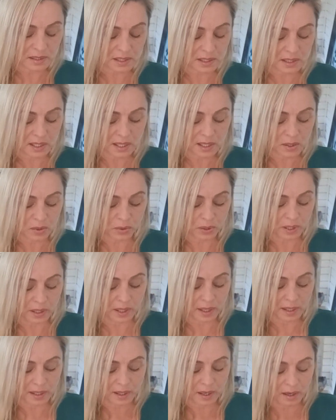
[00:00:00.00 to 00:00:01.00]

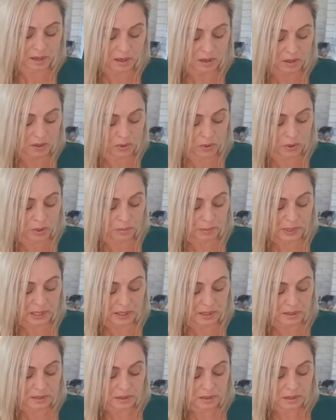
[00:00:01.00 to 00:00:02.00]
secret, inner
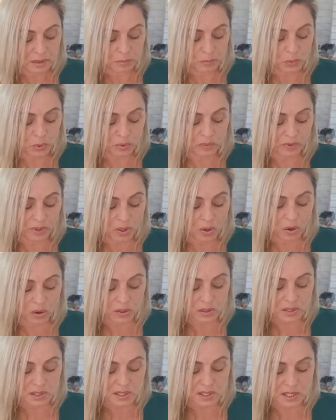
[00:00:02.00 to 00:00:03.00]
hermit, moving
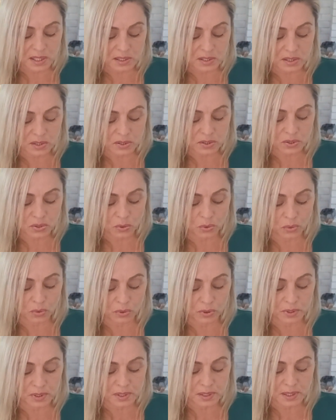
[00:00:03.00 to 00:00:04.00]
on, Six of
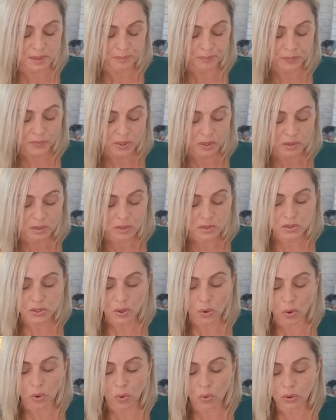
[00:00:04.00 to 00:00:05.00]
Swords.
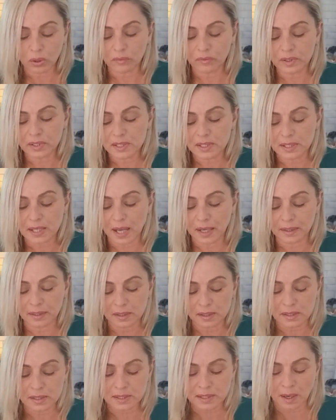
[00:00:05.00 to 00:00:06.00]
So all of a
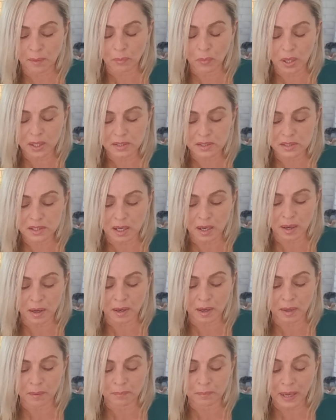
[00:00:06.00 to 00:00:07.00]
sudden, someone's
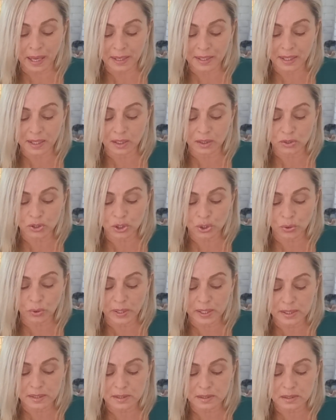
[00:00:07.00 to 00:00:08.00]
making a
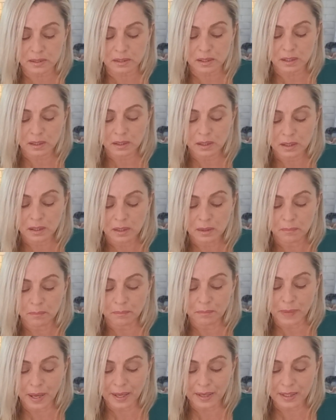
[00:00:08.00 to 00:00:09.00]
choice,
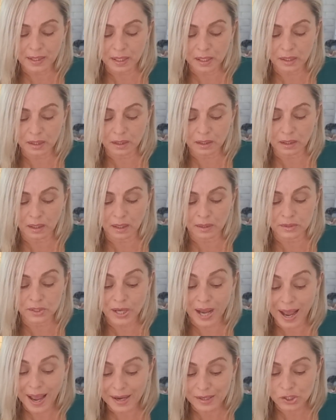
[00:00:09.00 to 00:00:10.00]
making a
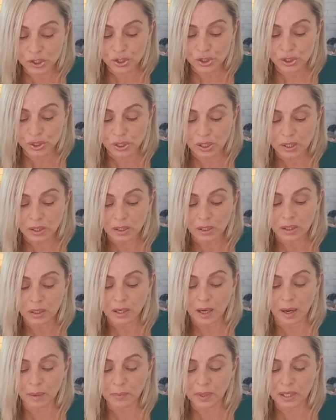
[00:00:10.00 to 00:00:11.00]
dash,
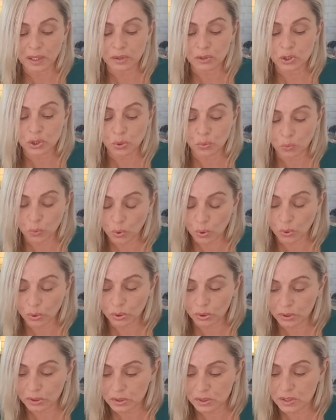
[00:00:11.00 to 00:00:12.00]
coming
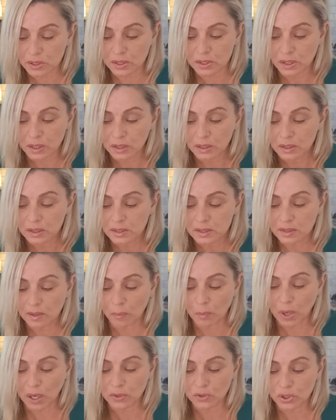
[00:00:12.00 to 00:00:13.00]
towards
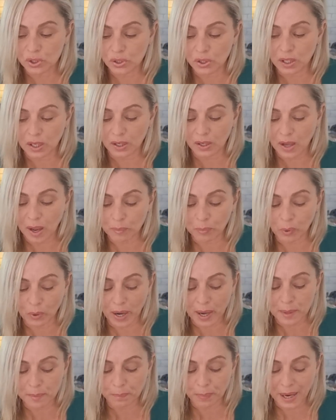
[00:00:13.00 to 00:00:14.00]
someone to
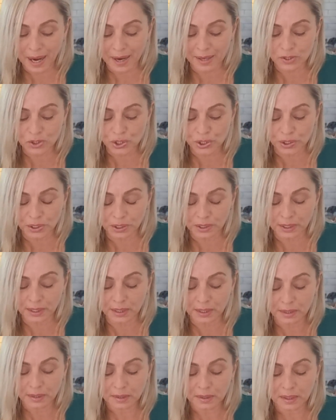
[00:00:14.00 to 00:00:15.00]
collaborate
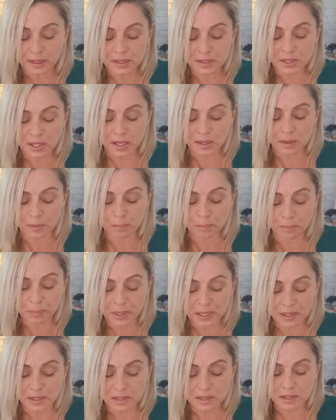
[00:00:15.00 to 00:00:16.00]
passionately. It's either
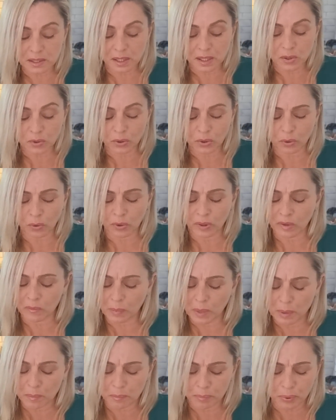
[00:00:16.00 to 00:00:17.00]
been a secret or they've
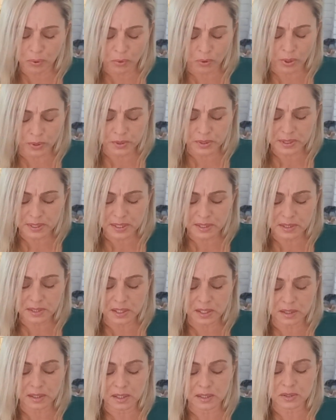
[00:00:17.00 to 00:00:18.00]
been
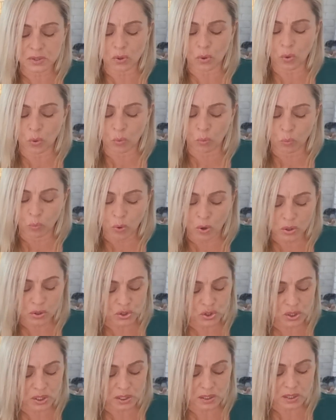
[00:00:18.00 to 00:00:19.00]
processing this or
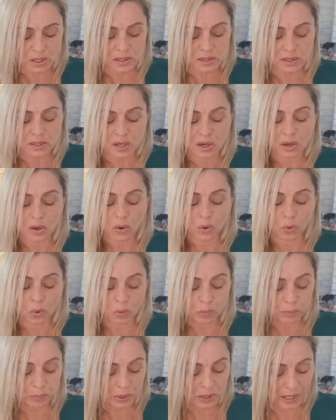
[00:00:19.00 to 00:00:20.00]
watching this
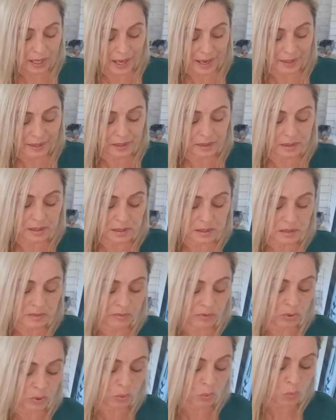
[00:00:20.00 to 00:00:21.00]
or planning this
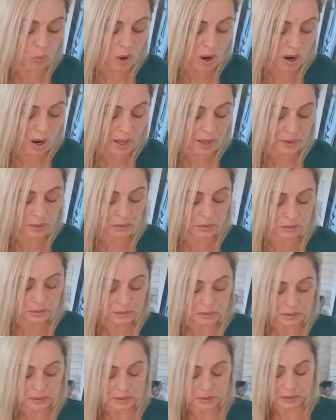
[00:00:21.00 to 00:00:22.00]
for a
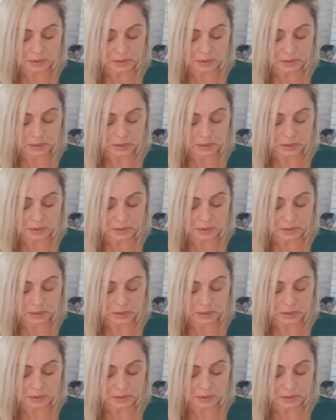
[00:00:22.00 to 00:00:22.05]
while.